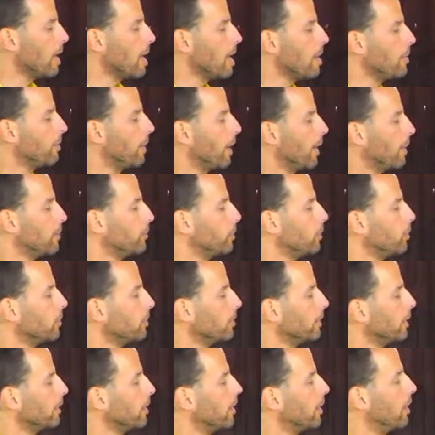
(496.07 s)
body to
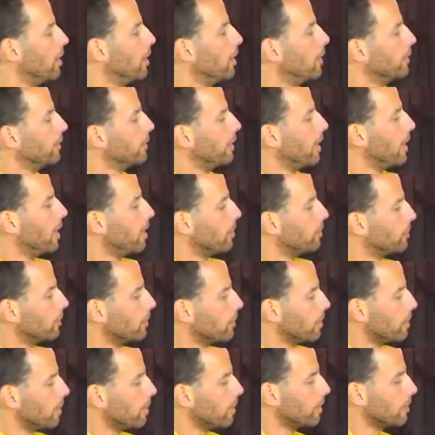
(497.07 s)
help her do it.
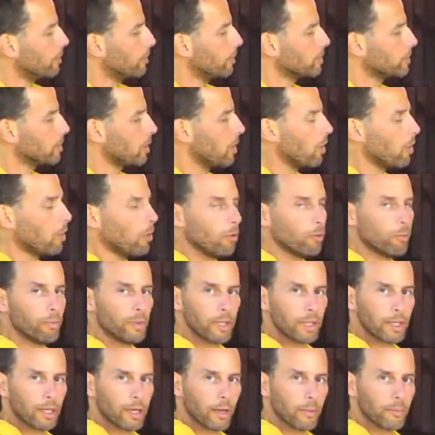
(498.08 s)
So
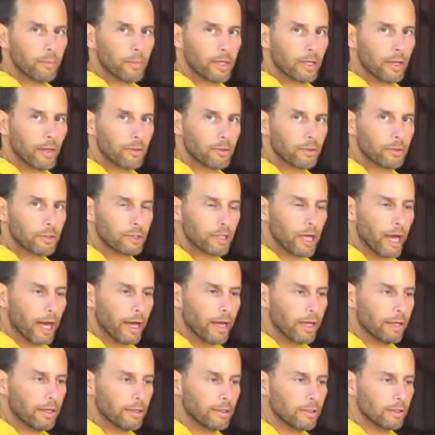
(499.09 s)
if that
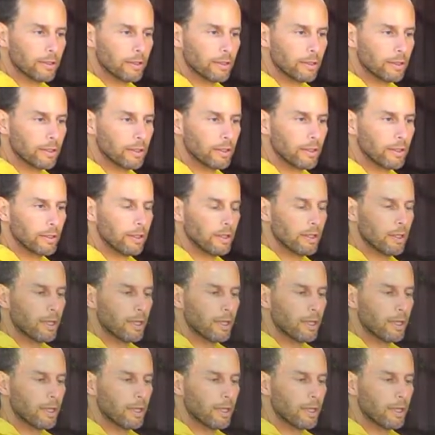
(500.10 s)
feels like a